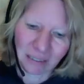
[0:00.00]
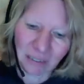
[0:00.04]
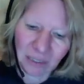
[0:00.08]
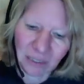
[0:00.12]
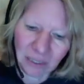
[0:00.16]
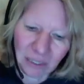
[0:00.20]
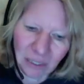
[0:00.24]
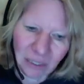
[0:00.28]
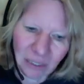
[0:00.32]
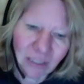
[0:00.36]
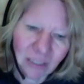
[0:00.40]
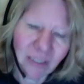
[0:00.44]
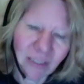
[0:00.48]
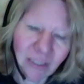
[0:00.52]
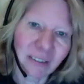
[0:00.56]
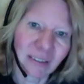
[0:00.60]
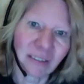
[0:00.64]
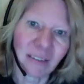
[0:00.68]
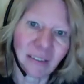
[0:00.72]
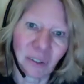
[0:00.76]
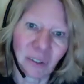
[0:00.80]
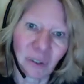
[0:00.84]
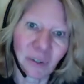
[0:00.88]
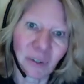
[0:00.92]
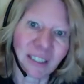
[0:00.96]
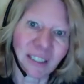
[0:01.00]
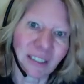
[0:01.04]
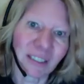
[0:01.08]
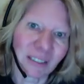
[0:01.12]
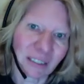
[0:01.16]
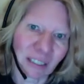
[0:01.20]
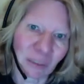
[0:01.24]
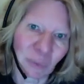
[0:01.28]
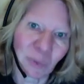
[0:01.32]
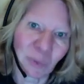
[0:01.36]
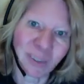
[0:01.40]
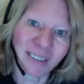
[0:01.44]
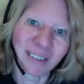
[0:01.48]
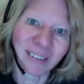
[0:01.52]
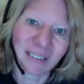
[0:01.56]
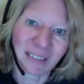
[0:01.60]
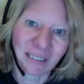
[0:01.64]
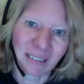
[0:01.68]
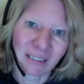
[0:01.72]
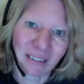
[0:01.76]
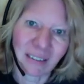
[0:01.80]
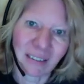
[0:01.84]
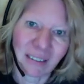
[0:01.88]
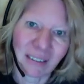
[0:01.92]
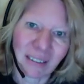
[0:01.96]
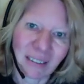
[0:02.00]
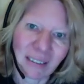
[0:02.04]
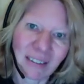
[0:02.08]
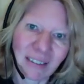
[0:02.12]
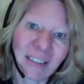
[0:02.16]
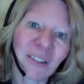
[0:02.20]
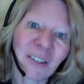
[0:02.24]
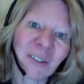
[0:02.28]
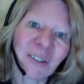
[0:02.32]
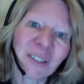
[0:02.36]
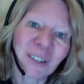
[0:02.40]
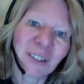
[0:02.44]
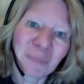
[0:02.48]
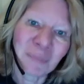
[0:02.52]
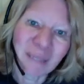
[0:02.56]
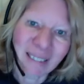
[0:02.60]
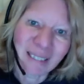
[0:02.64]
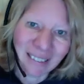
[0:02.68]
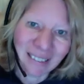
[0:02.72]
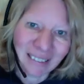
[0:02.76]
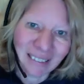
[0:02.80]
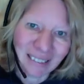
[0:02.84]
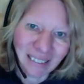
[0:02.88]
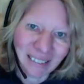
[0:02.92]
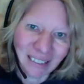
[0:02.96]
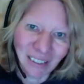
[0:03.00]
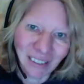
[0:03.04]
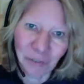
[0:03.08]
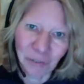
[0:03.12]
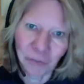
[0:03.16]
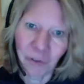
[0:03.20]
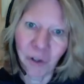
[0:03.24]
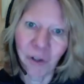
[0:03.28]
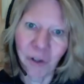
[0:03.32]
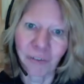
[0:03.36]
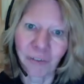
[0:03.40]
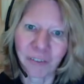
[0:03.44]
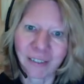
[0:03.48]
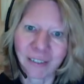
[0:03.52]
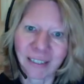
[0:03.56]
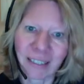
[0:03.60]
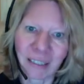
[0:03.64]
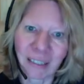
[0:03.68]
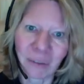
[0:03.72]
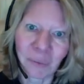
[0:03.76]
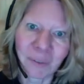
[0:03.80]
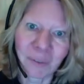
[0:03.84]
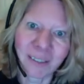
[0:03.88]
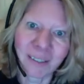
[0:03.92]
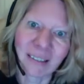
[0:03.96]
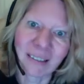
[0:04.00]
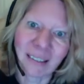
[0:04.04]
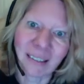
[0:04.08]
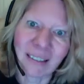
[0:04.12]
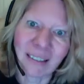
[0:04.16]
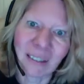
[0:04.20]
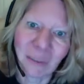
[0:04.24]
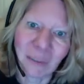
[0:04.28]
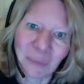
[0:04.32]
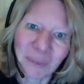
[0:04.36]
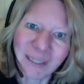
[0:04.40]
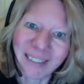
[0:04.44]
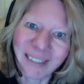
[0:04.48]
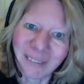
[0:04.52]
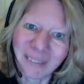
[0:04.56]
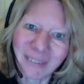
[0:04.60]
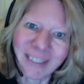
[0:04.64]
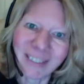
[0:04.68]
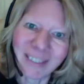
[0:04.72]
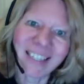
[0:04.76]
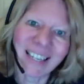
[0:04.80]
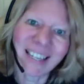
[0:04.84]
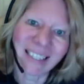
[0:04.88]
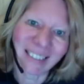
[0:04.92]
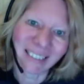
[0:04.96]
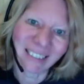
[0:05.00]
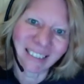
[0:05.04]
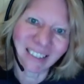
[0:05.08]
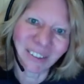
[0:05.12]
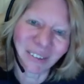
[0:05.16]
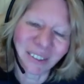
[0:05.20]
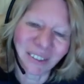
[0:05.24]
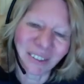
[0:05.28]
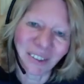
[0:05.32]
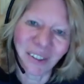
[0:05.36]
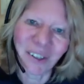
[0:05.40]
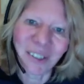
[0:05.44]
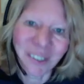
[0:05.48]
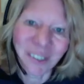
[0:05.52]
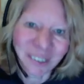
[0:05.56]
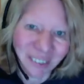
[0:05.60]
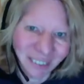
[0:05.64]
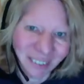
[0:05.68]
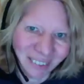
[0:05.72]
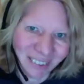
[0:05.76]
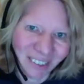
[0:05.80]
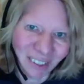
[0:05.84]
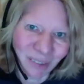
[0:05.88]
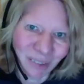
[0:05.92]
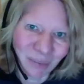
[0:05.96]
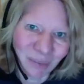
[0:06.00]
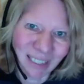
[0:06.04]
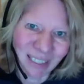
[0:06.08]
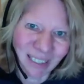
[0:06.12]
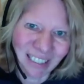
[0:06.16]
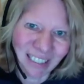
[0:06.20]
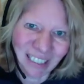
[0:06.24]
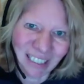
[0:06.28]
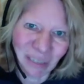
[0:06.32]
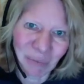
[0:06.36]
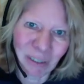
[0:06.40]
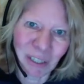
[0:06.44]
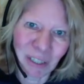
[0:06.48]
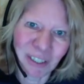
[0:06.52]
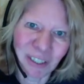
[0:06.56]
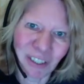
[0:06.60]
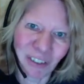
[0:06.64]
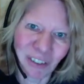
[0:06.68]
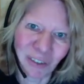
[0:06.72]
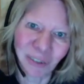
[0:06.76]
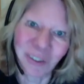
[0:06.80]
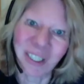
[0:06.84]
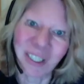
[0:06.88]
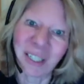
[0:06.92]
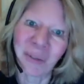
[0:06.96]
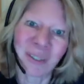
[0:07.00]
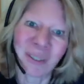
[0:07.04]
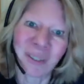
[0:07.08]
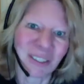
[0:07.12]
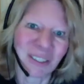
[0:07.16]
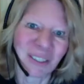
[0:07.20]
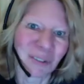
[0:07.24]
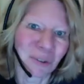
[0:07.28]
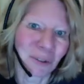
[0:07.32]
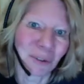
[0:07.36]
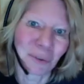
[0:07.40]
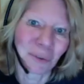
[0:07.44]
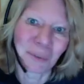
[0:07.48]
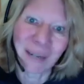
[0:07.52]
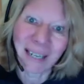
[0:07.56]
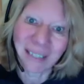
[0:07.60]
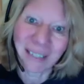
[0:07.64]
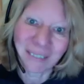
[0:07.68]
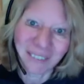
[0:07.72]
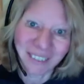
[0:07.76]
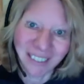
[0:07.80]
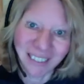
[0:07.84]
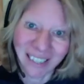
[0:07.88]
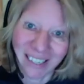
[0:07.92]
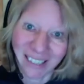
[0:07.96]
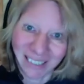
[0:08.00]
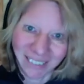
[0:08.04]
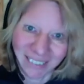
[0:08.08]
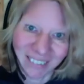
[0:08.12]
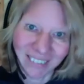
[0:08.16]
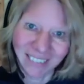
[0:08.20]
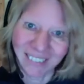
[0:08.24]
Just trust that we're, humanity is evolving, and we're getting to an honest humanity where we truly want to thrive together.